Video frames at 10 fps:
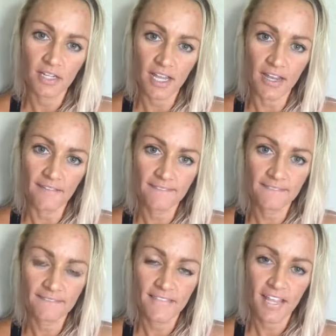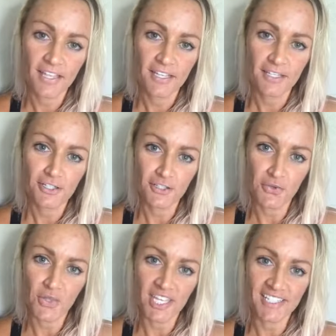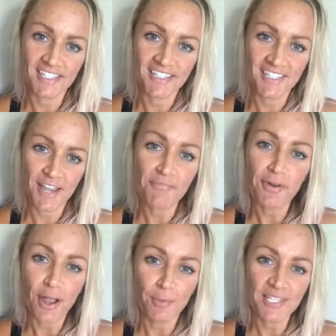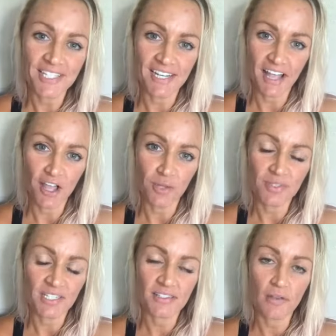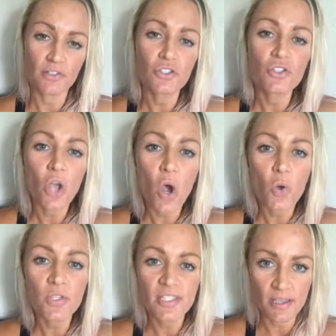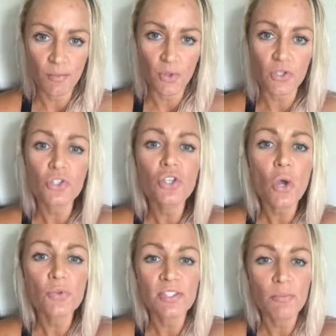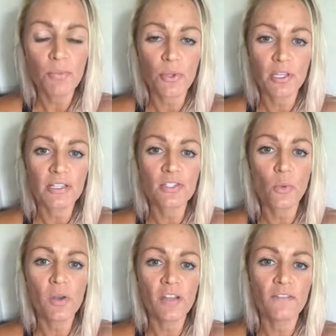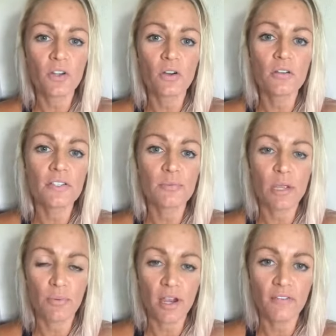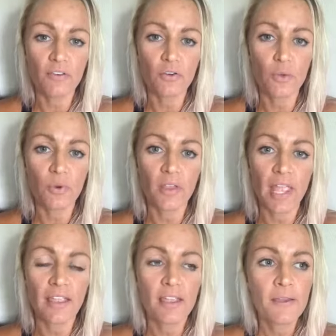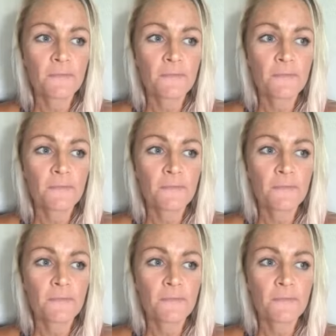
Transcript: Okay? Do this. I promise it helps. This sounds so simple. And so many of the girls in my private group are like,